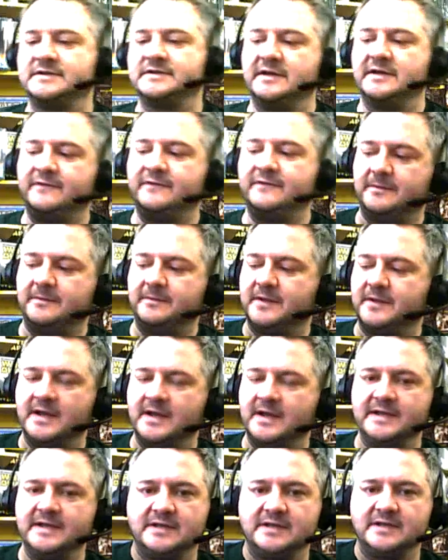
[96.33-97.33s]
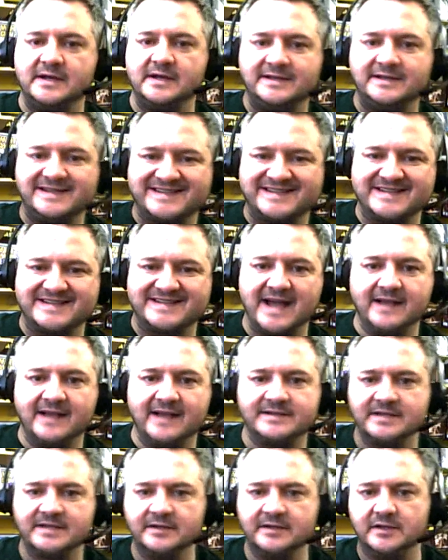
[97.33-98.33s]
if it plays like
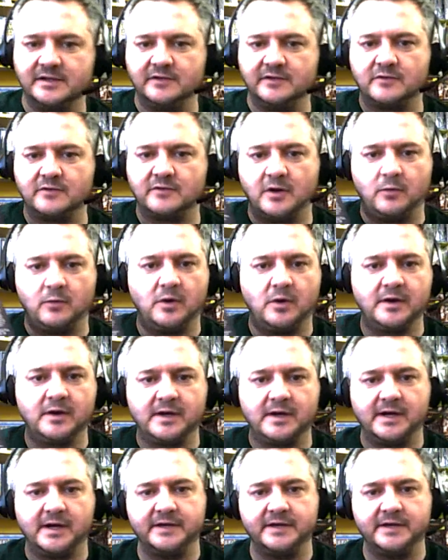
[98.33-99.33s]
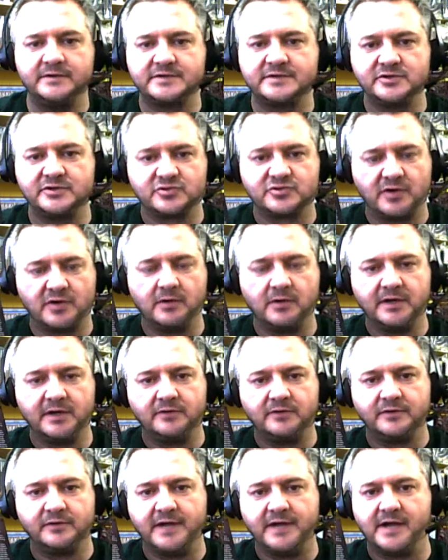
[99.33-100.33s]
Descent, in that you've got one guy who's
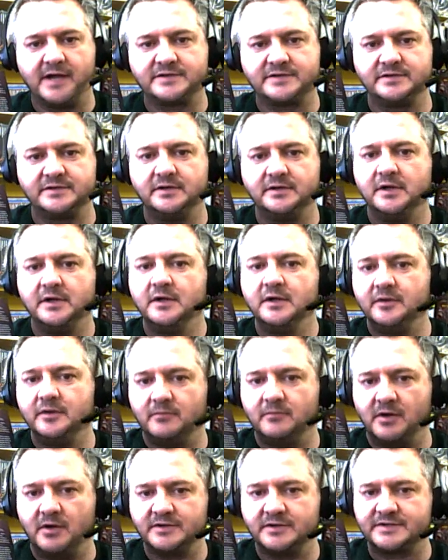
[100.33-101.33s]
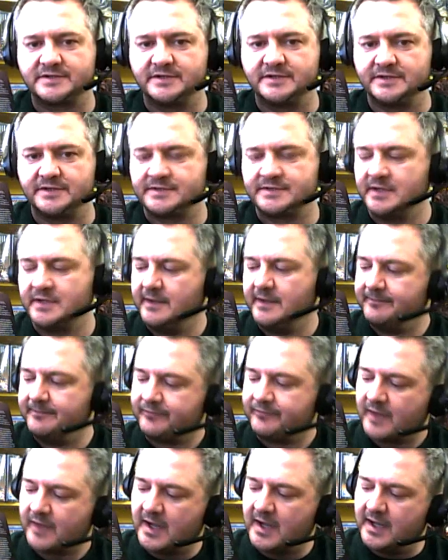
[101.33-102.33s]
controlling all the action, the
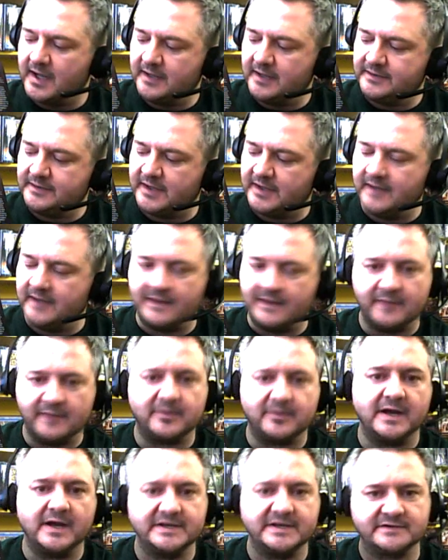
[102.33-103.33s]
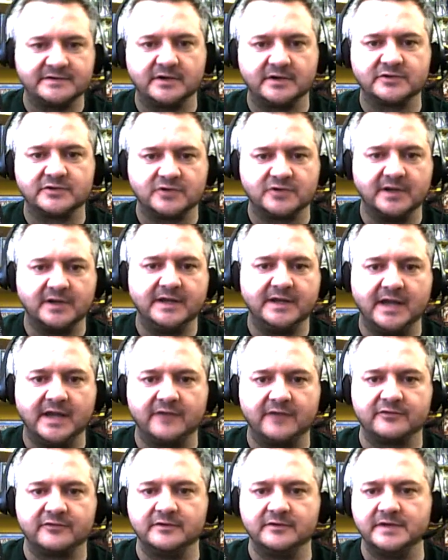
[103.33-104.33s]
monsters, and then the players have got to try and
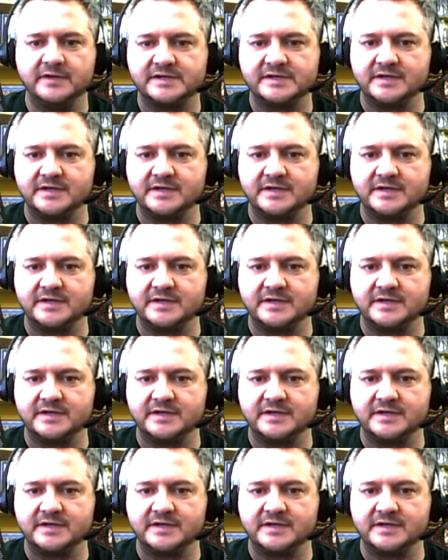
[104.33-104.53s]
get through this